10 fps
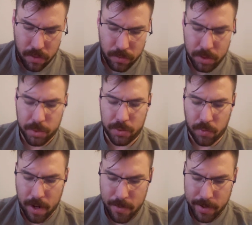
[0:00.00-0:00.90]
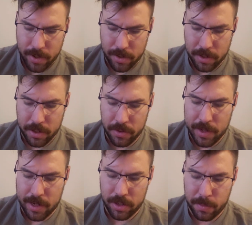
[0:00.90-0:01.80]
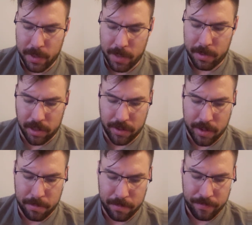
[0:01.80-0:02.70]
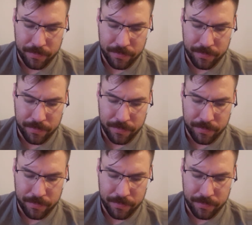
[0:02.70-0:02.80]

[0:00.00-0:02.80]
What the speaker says: which was why we couldn't go down to be among them.